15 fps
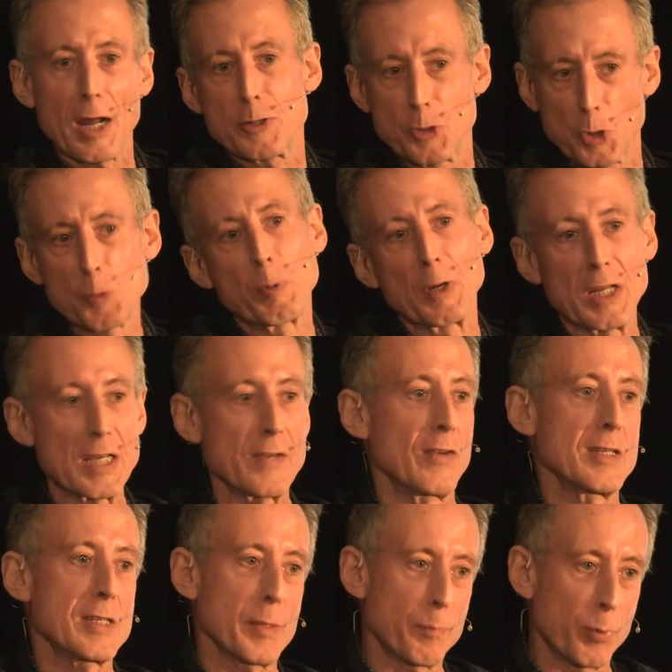I do believe
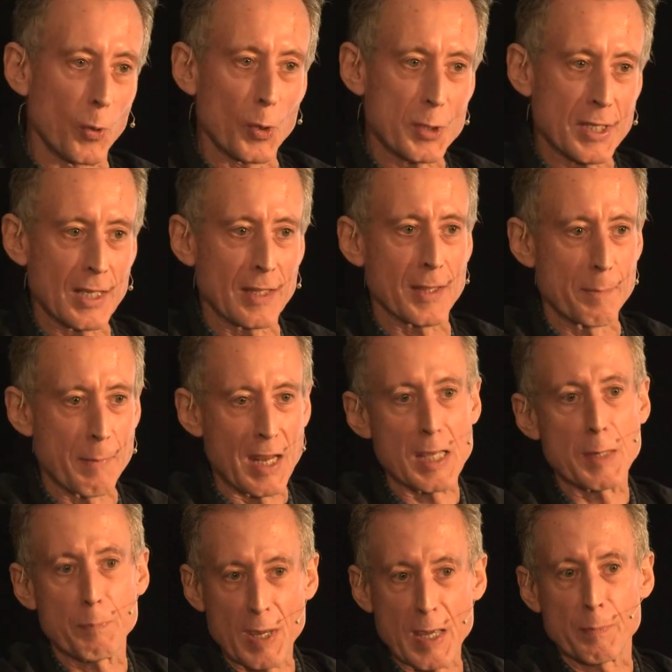in supporting the
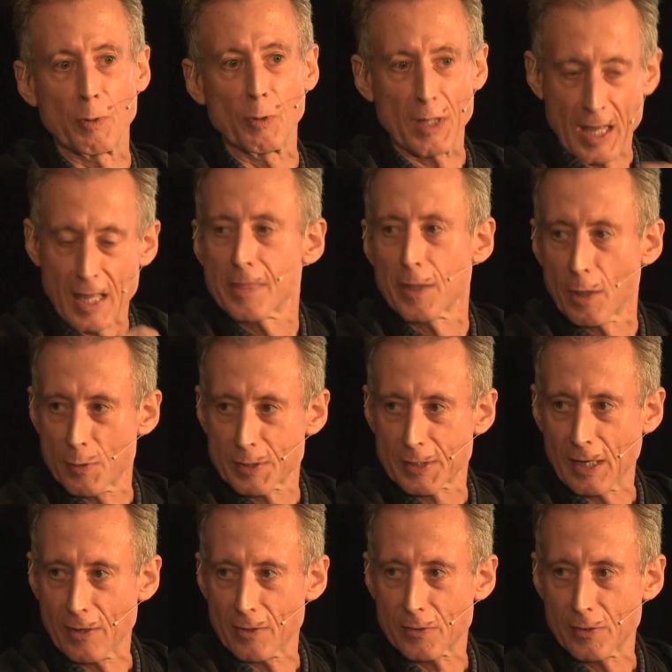many people in those
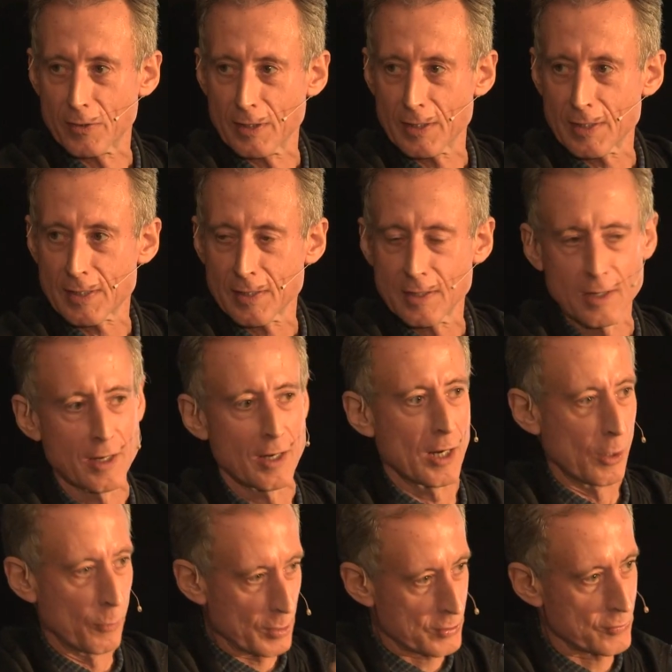countries
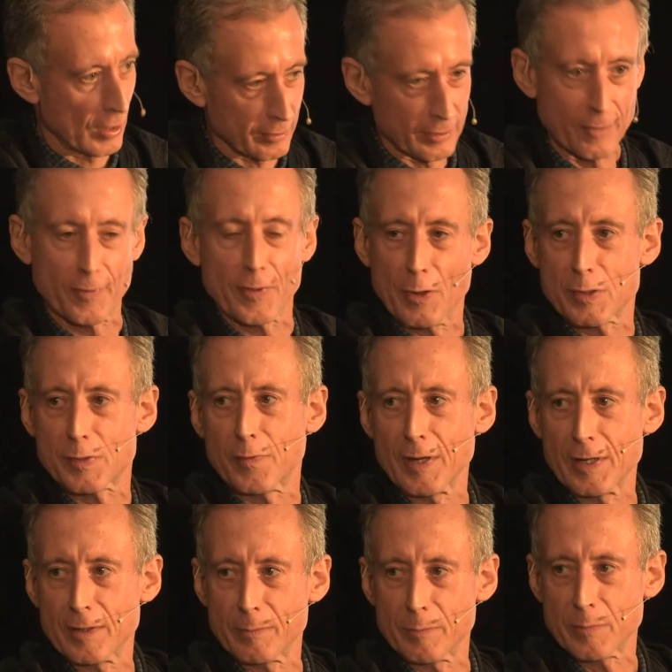who are struggling for those
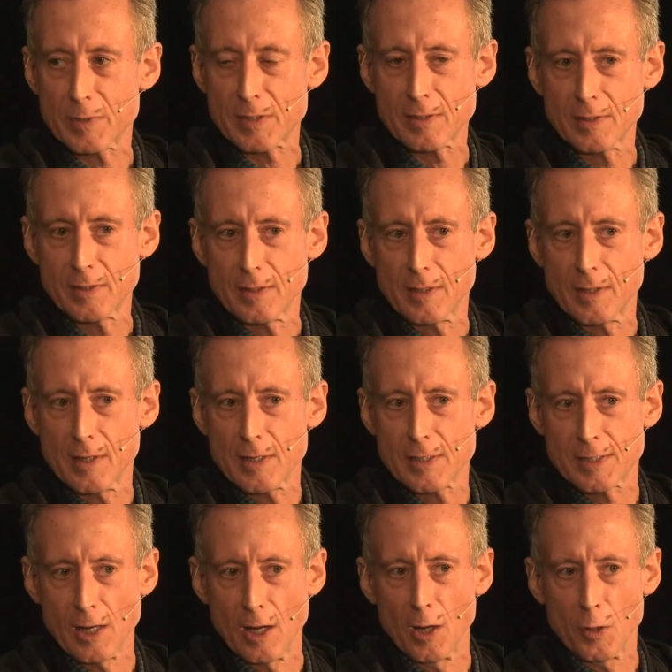freedoms.
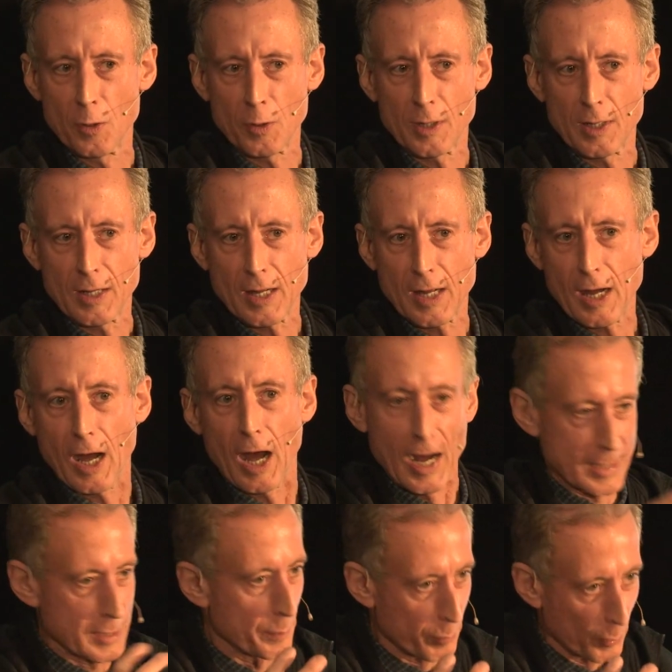So I
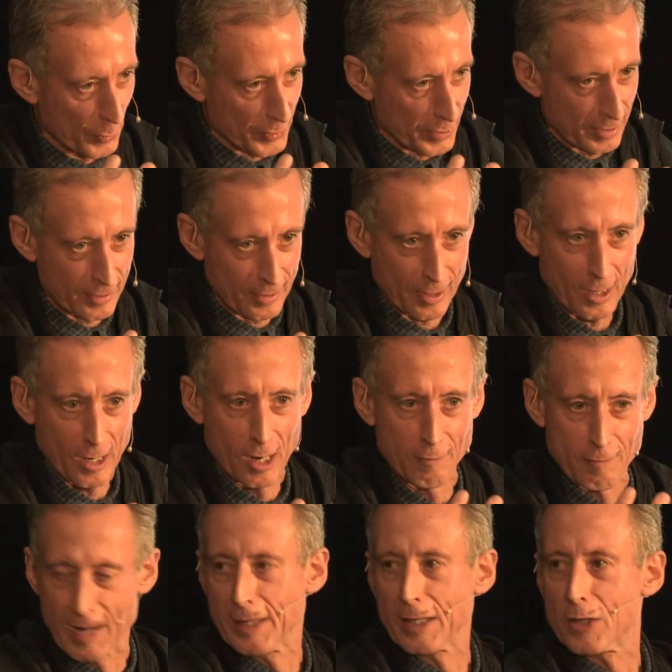support the
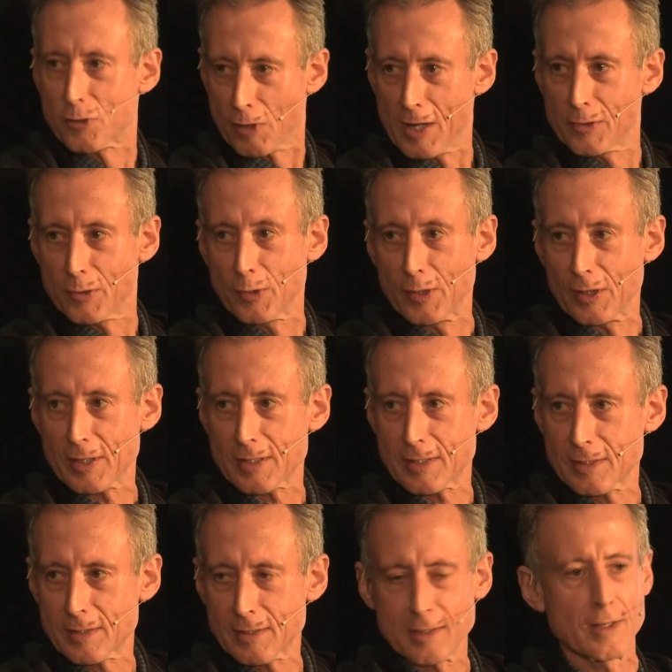Iranian trade
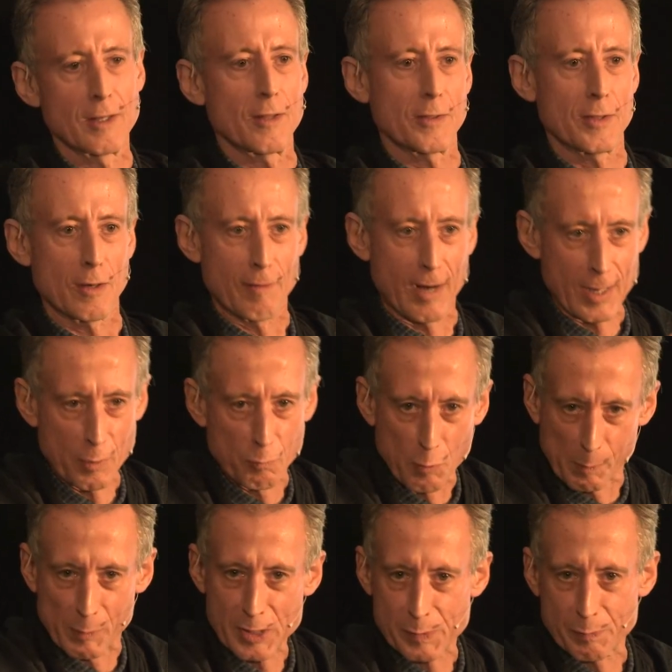unionists, the Iranian
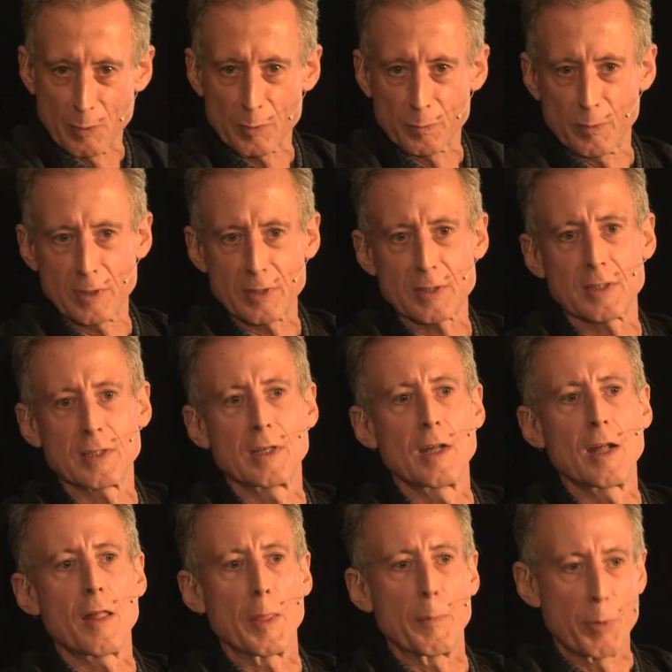women's movement,
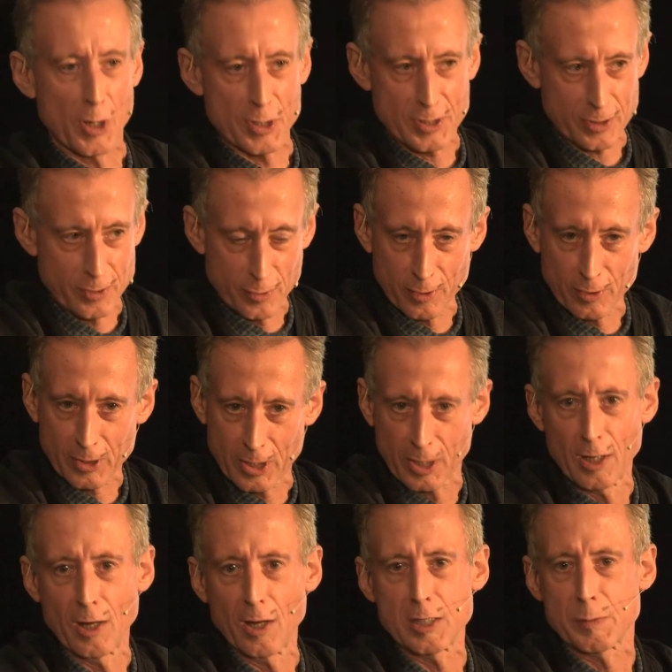the persecuted
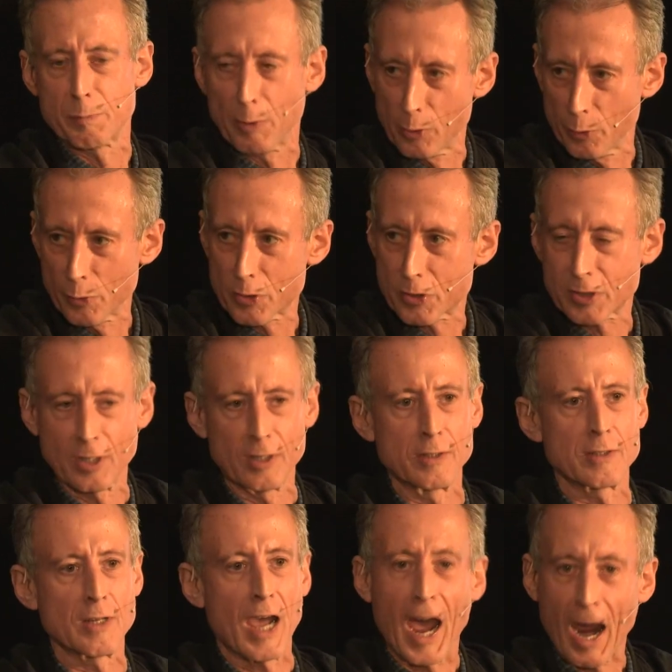Kurds, Baluch
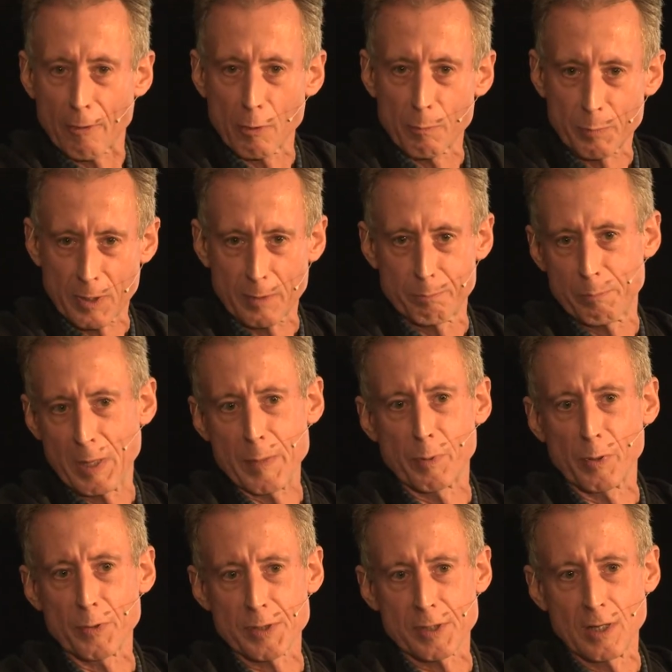and Arab
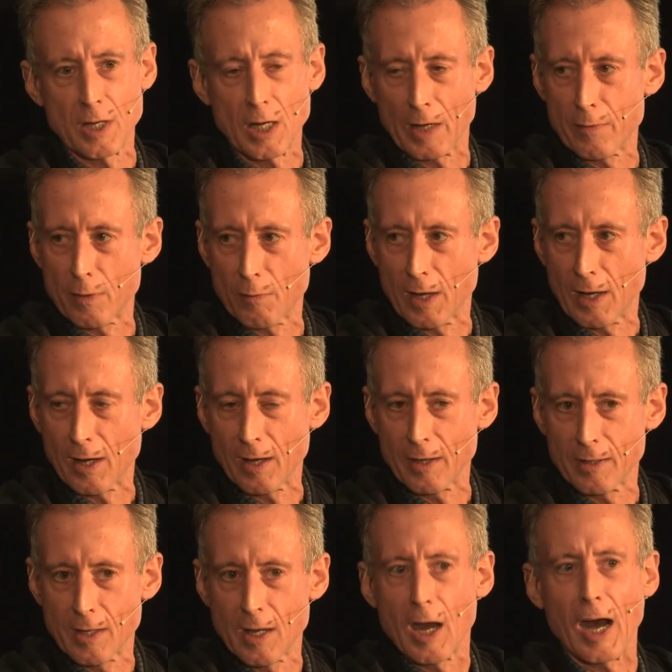peoples of
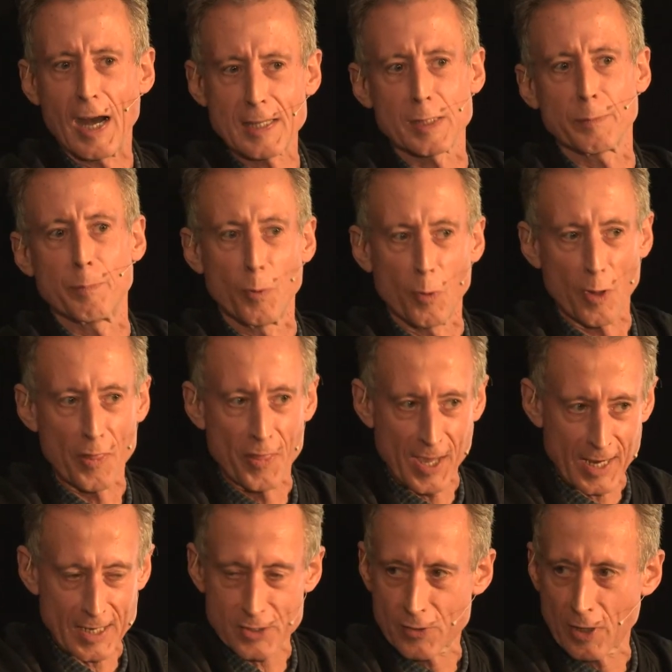Iran. I support
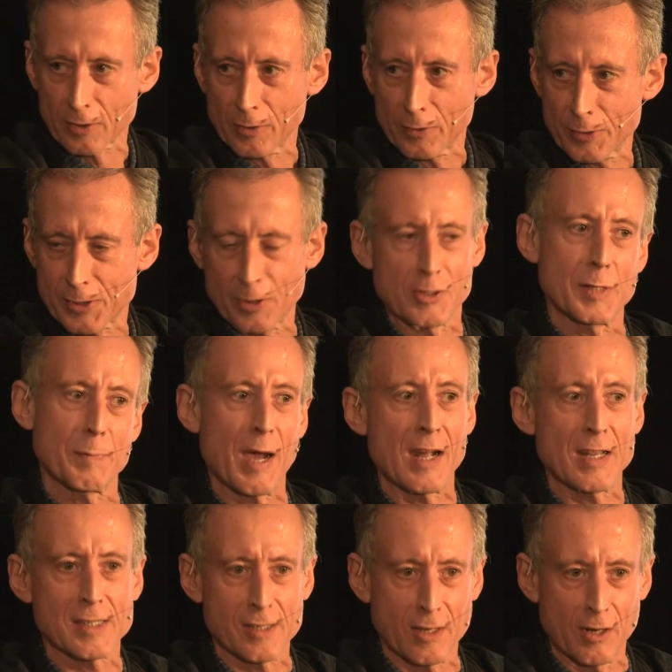their struggle. So it's
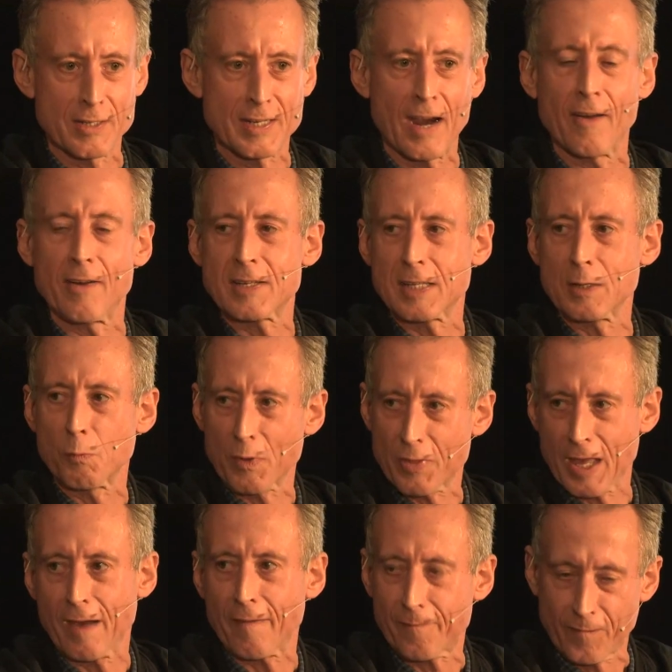about solidarity with
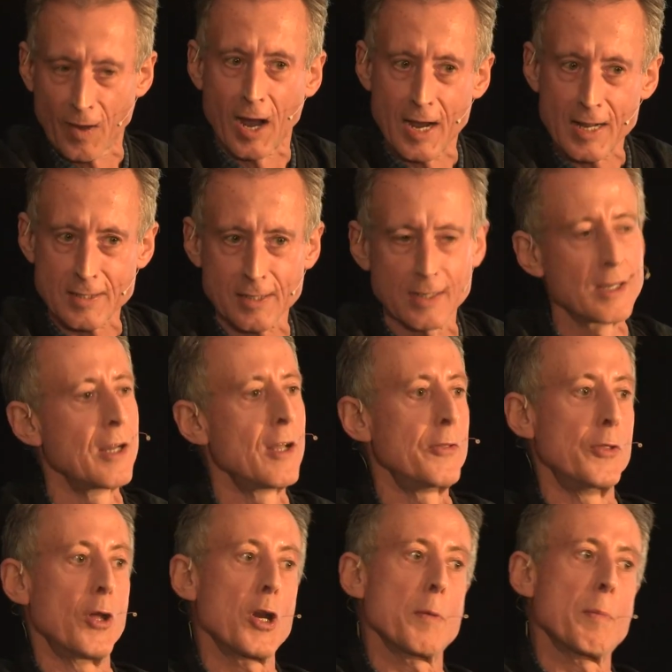their fight,
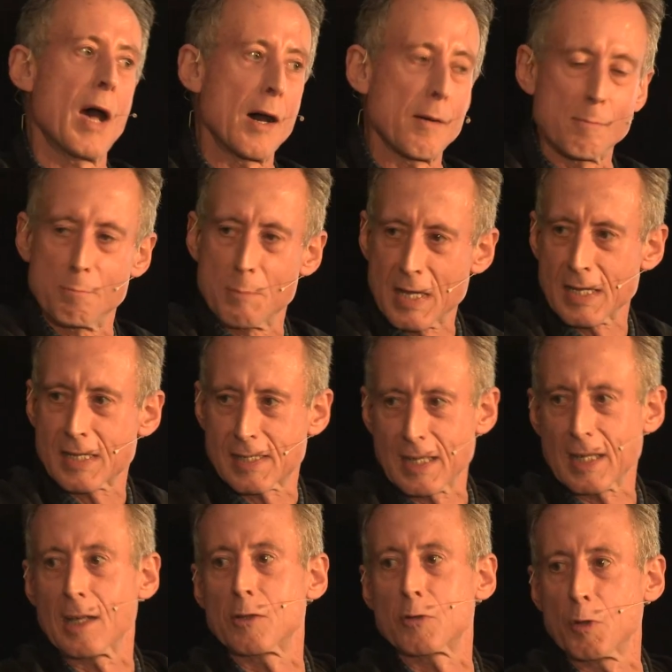not about me
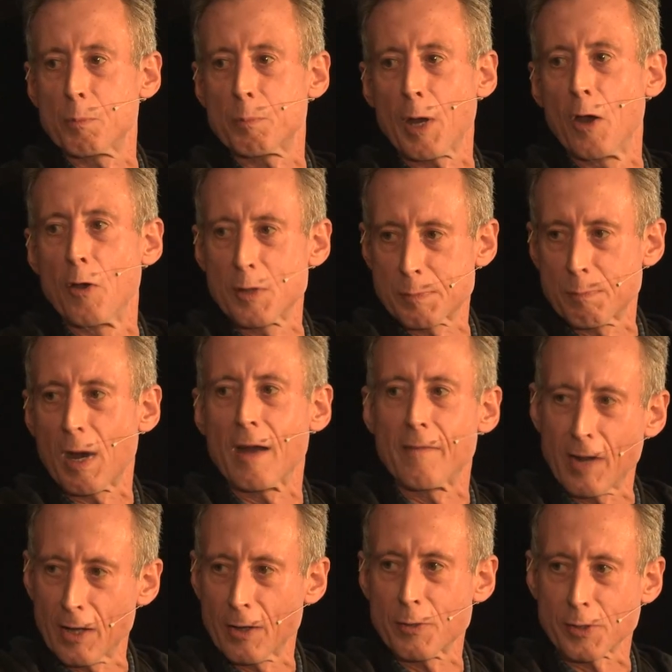seeking to impose my
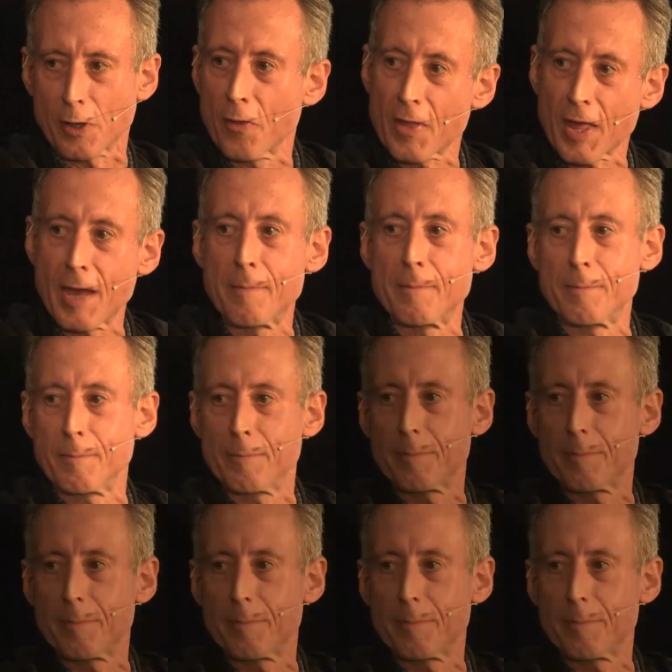values on them.